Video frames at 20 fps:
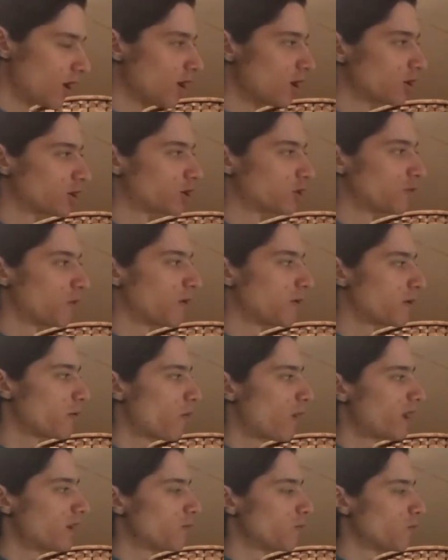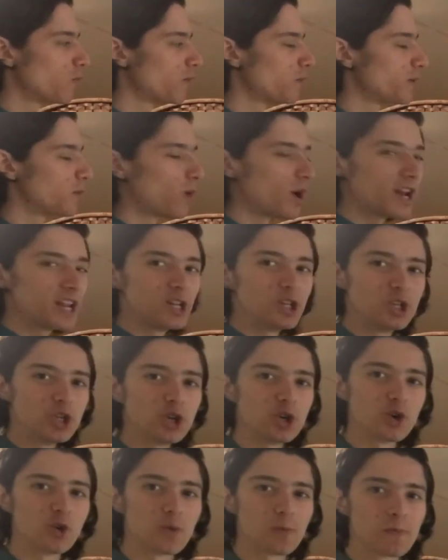So what we want to
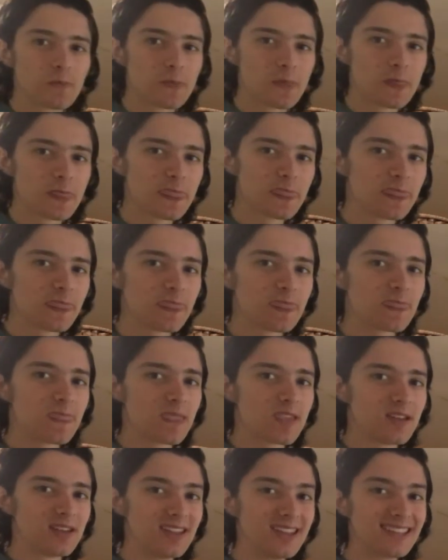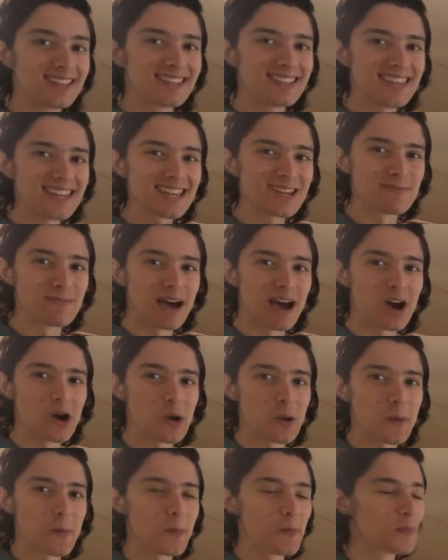do is think
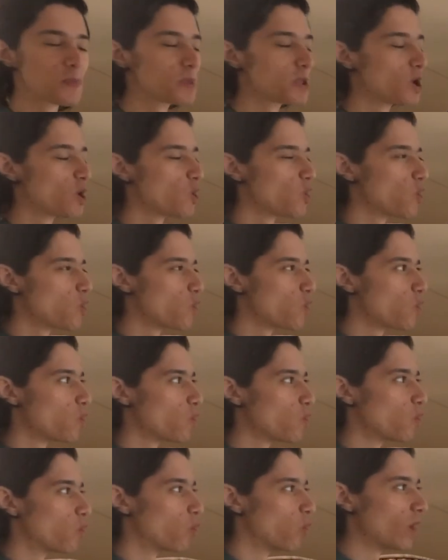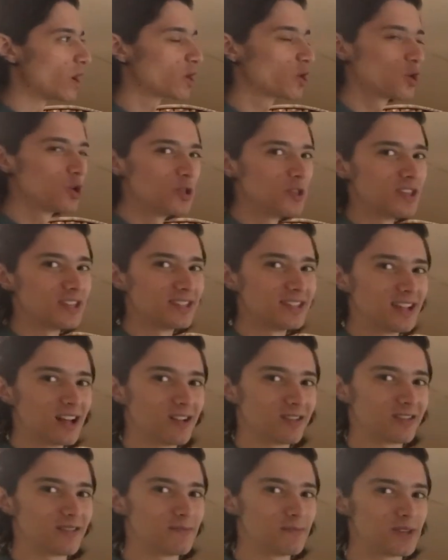about what could this
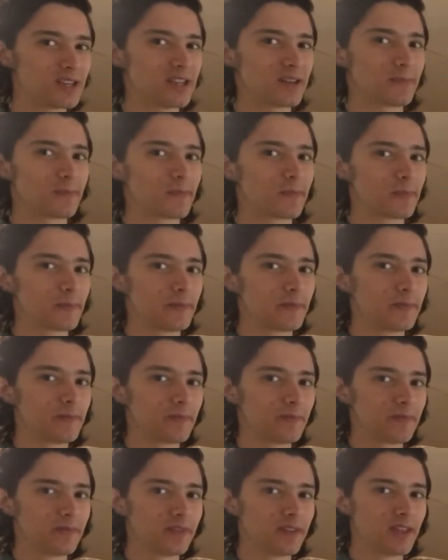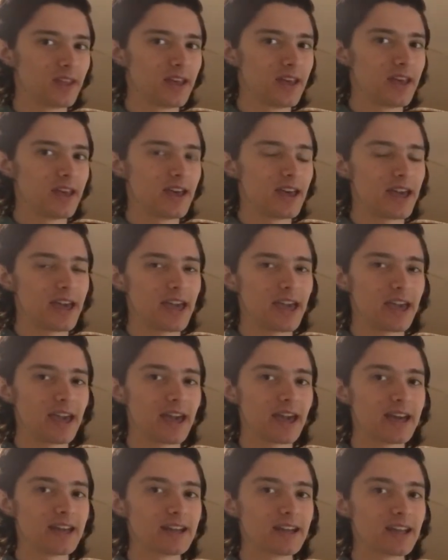delta be?
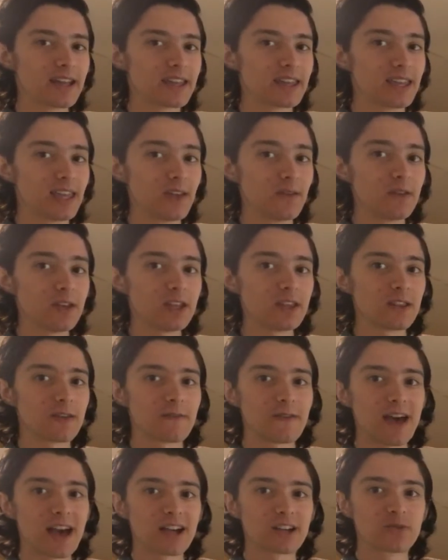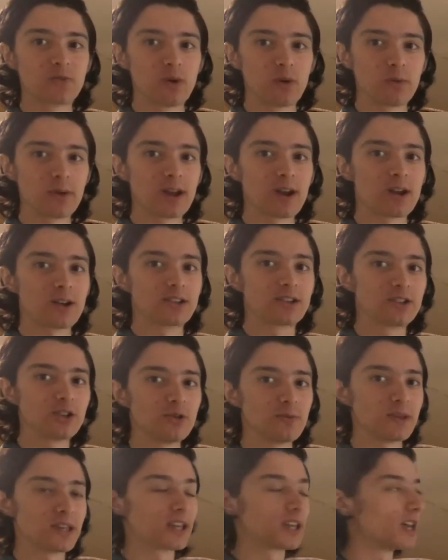And given the fact what we are
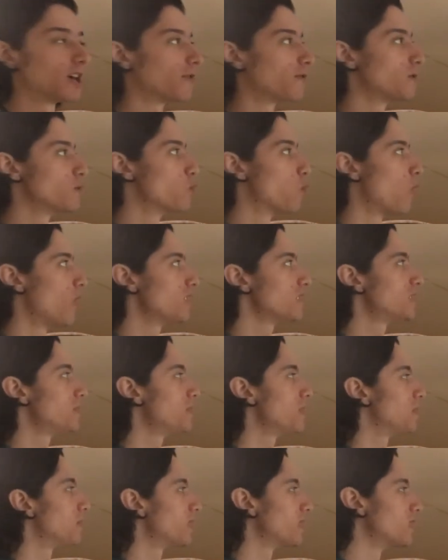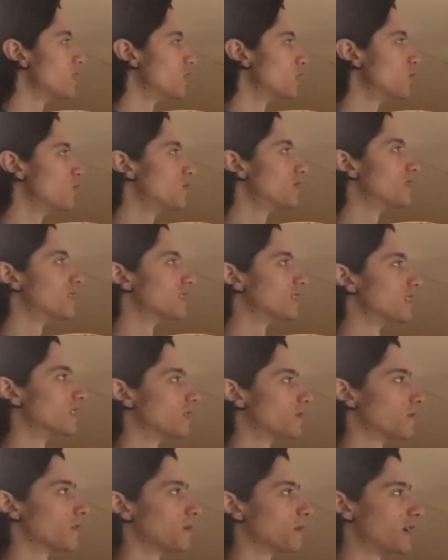assuming, if we want to be able to use this
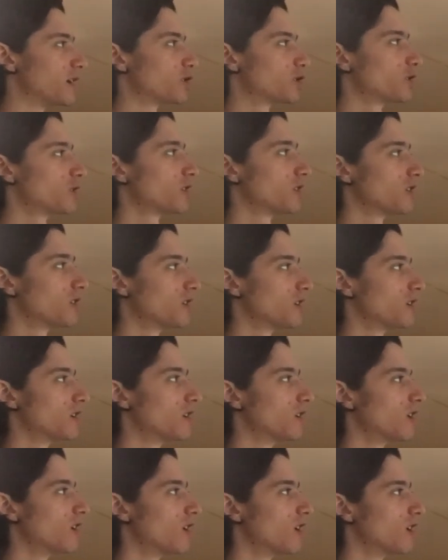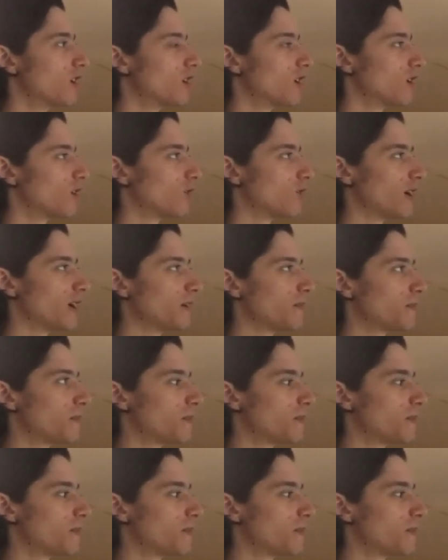information, right?